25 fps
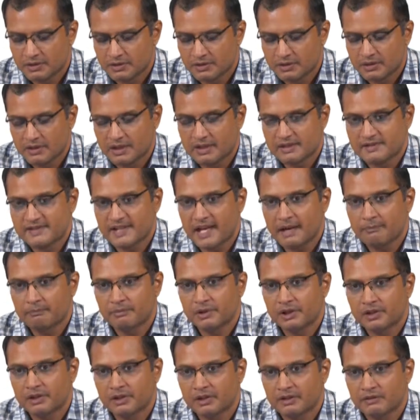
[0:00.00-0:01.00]
and sample
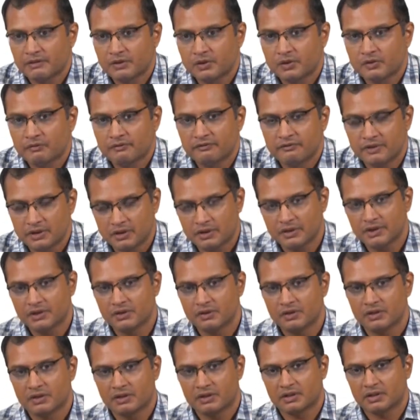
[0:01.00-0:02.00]

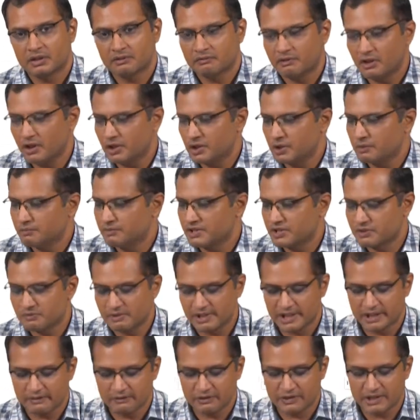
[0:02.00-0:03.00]
your volume. This will
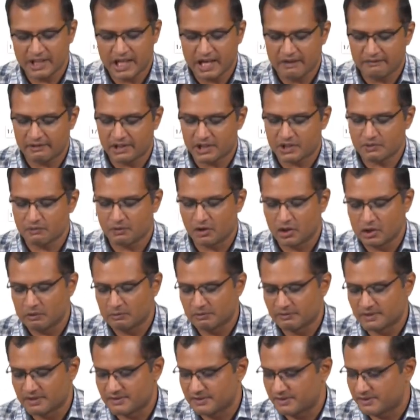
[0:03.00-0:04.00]
give you the average volume of
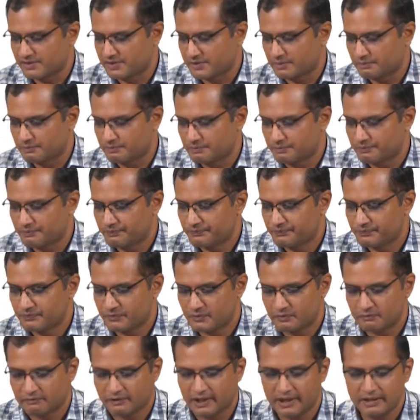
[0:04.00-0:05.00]
the system.
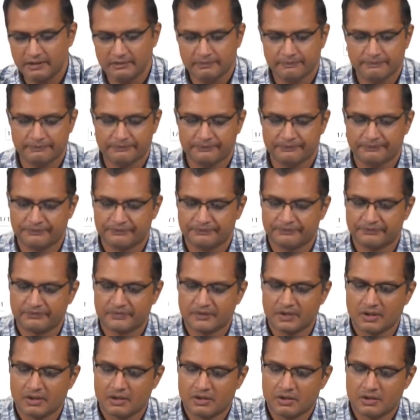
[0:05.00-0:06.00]
Fine.
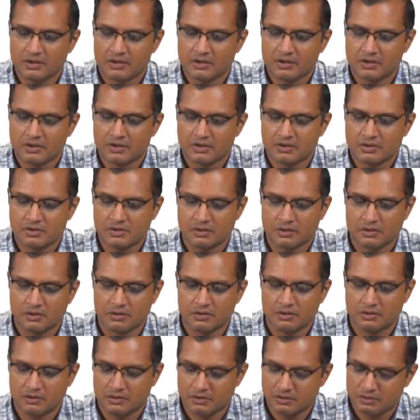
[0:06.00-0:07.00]
So,
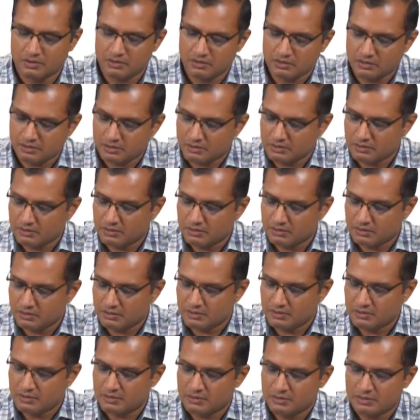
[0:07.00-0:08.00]

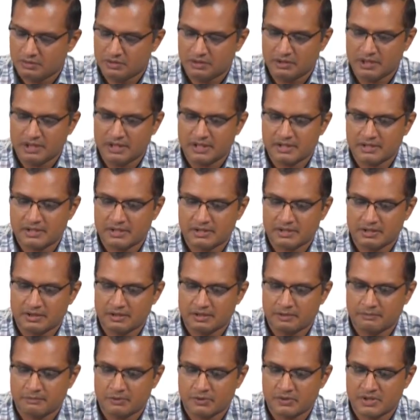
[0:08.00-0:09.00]
let us
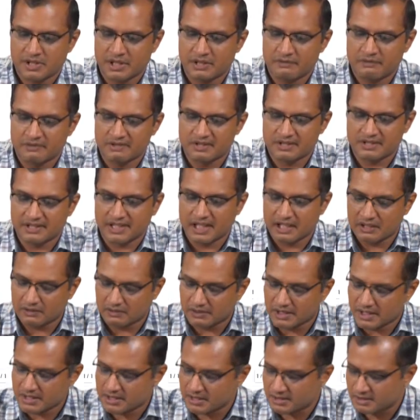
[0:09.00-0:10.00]
proceed with this
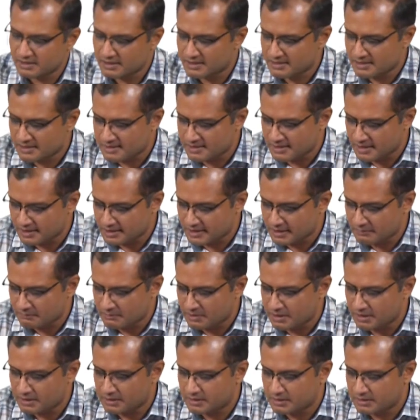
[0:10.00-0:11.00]
calculation. This is nothing
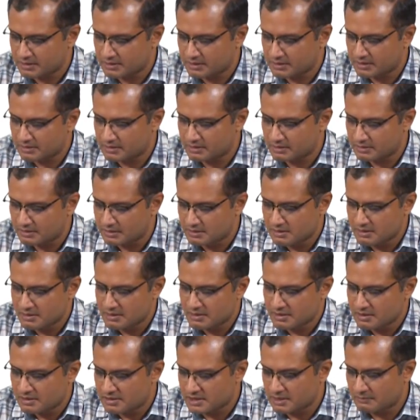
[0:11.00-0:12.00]
but
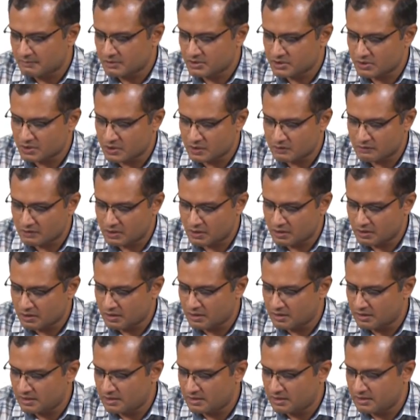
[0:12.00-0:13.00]
summation over
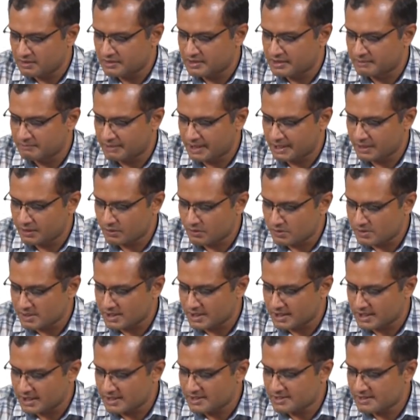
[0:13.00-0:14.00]
all the
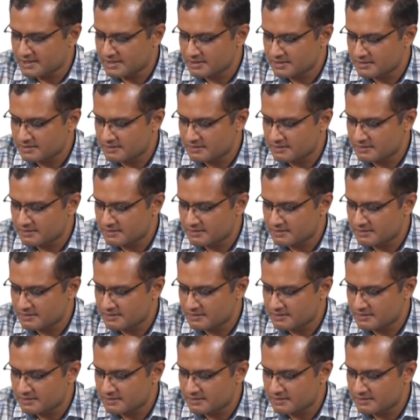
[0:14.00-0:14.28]
microstates,